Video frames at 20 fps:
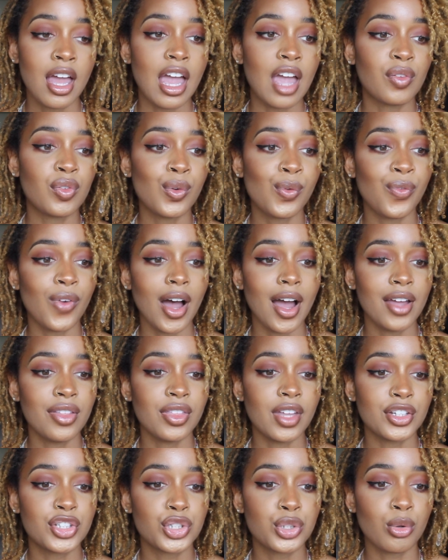If you
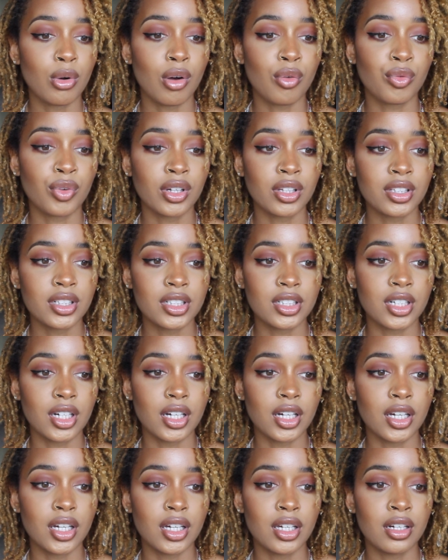find that you are a really
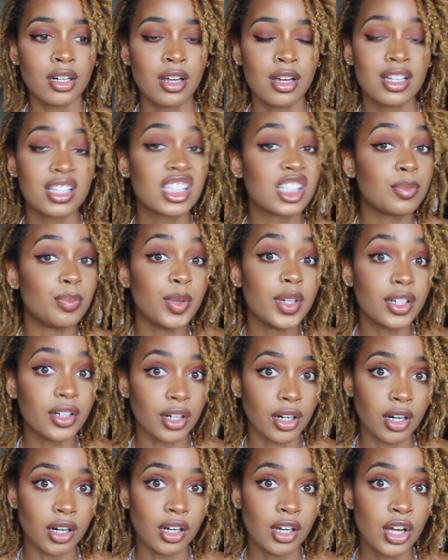good
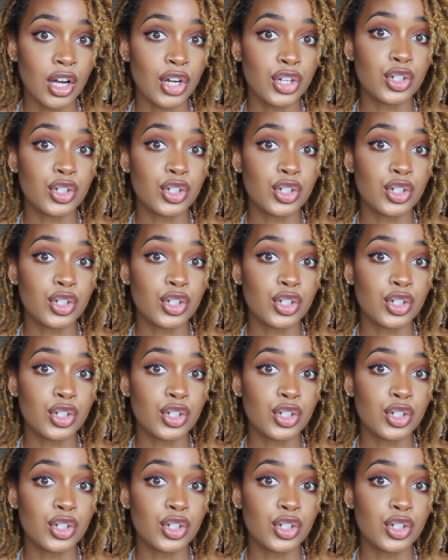speaker,